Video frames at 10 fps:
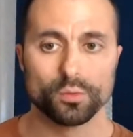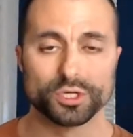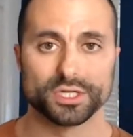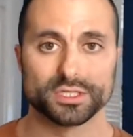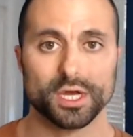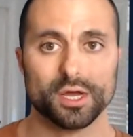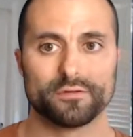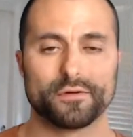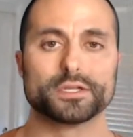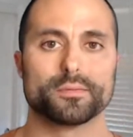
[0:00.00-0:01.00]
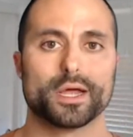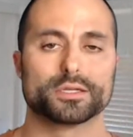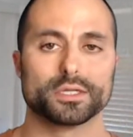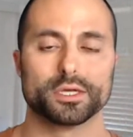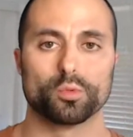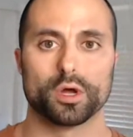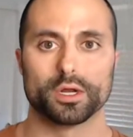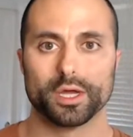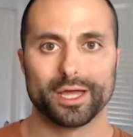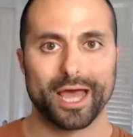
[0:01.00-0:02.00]
which is fundamentally
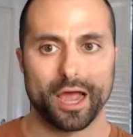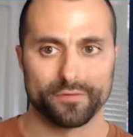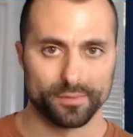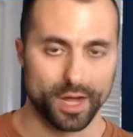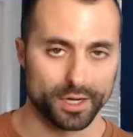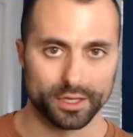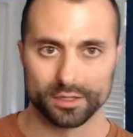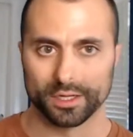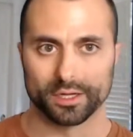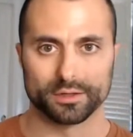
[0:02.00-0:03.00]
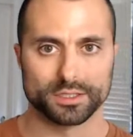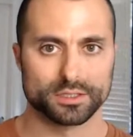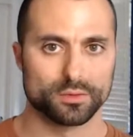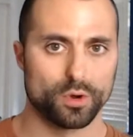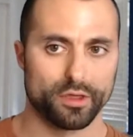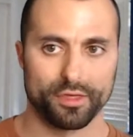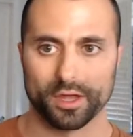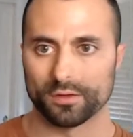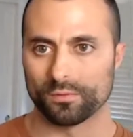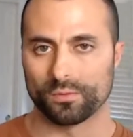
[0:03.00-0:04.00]
what everybody like this is the one
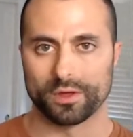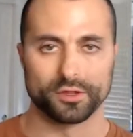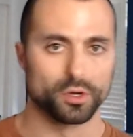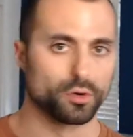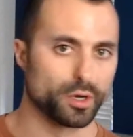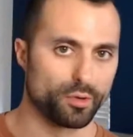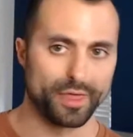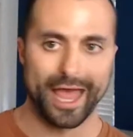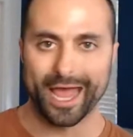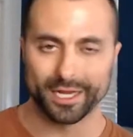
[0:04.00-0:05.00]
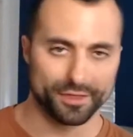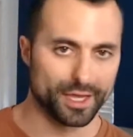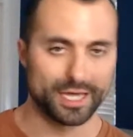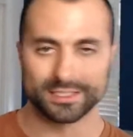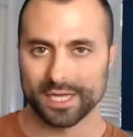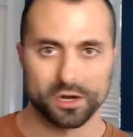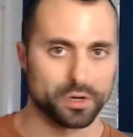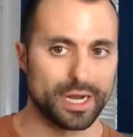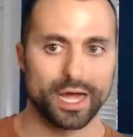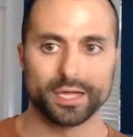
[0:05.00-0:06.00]
thing whether you agree with anything i say
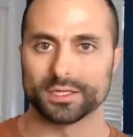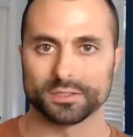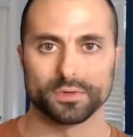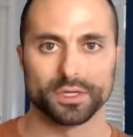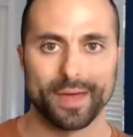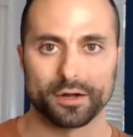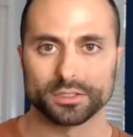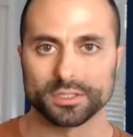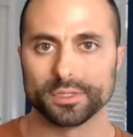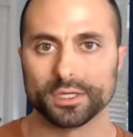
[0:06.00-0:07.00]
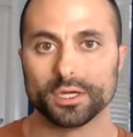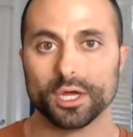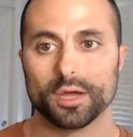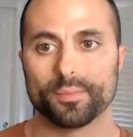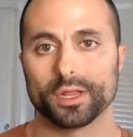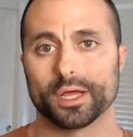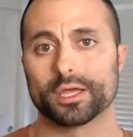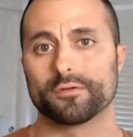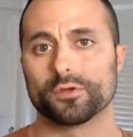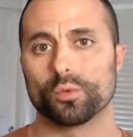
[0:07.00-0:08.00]
or not doesn't really matter to me but
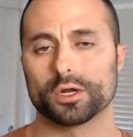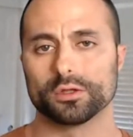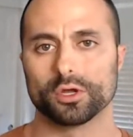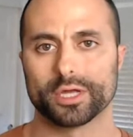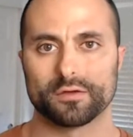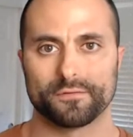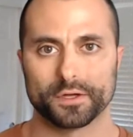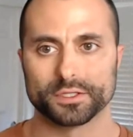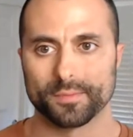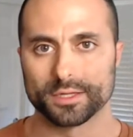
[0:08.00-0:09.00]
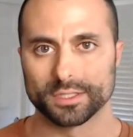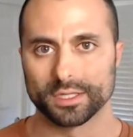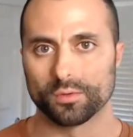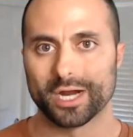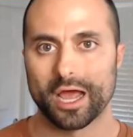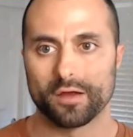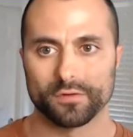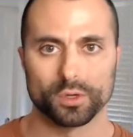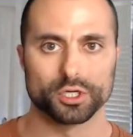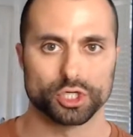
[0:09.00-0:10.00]
like if you want to look at fundamentally what
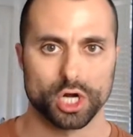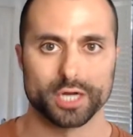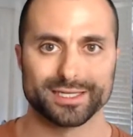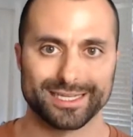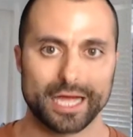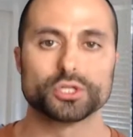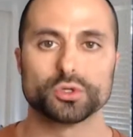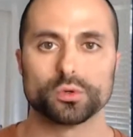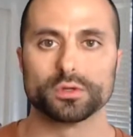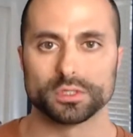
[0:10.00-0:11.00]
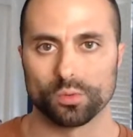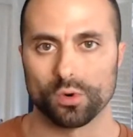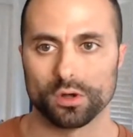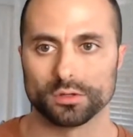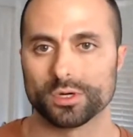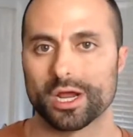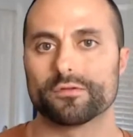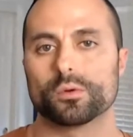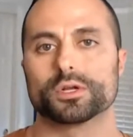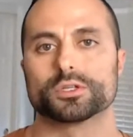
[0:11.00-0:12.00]
everyone is trying to get to in this world what
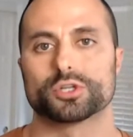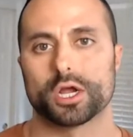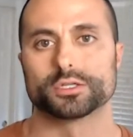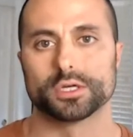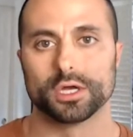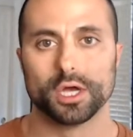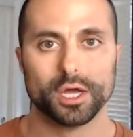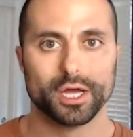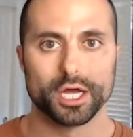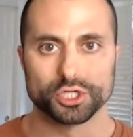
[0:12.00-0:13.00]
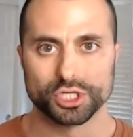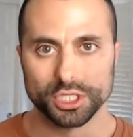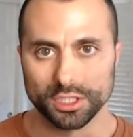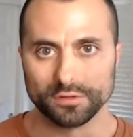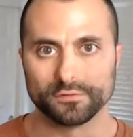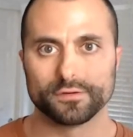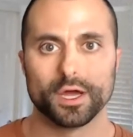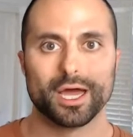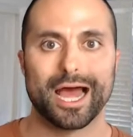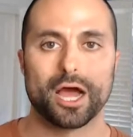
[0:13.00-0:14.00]
everyone is trying to achieve
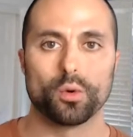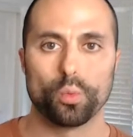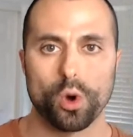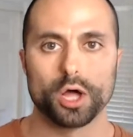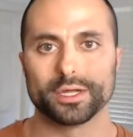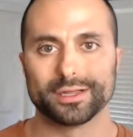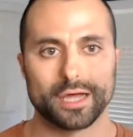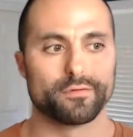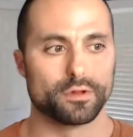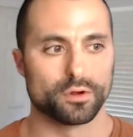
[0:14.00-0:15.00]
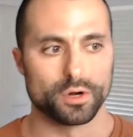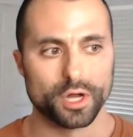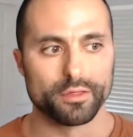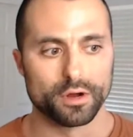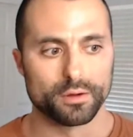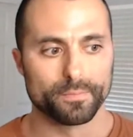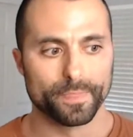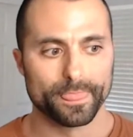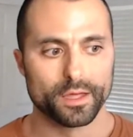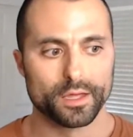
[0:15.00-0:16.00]
at one level or another